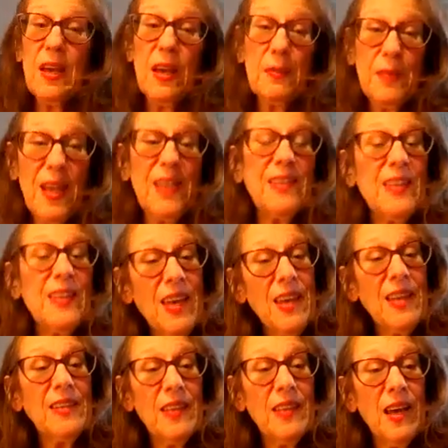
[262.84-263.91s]
I'm at an
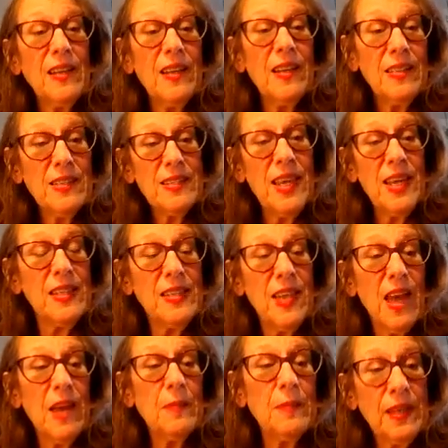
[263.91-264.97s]
8, not at a 10 yet,